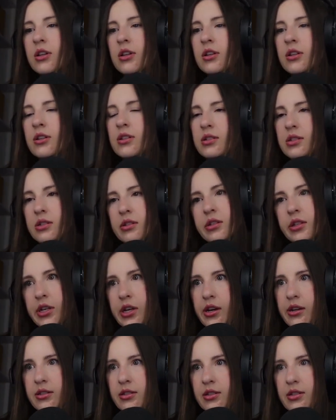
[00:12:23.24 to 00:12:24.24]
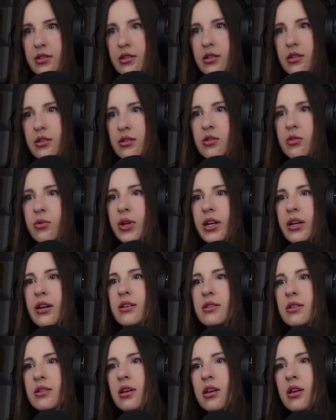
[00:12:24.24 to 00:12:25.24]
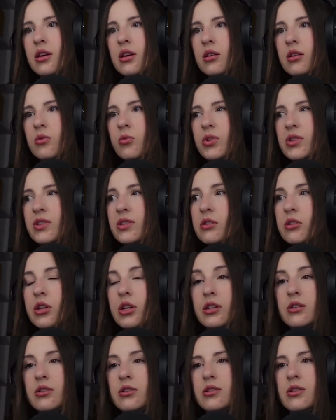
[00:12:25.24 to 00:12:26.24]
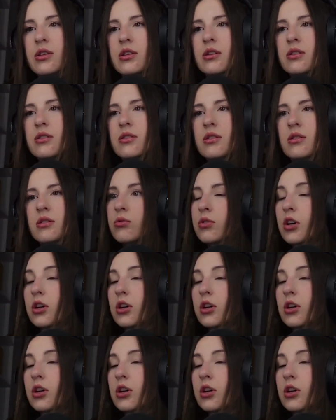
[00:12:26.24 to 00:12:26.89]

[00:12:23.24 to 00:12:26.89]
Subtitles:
celiac disease. So like I said, with celiac disease,